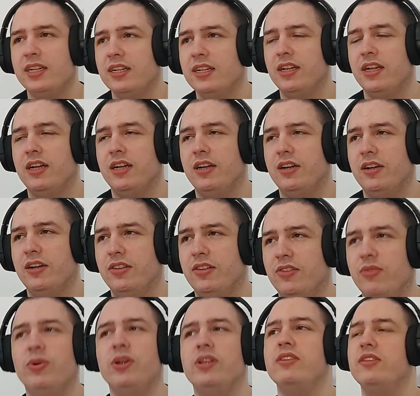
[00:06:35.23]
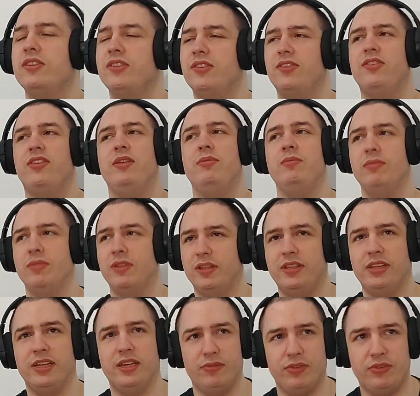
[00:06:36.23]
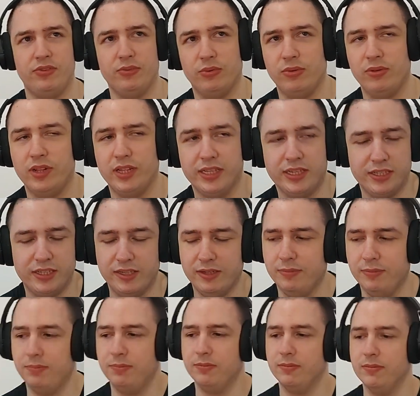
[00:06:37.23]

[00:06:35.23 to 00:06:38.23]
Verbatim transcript: Uh, the one theme that they have is all like um,